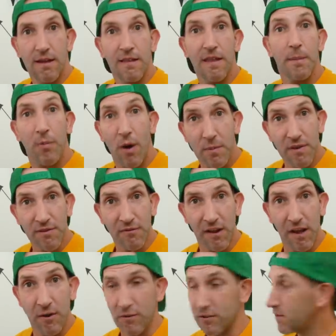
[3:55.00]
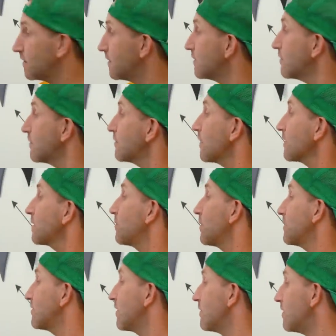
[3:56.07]
They're poppy flowers, just like the
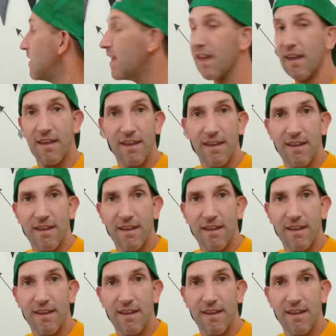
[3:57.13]
ones over there.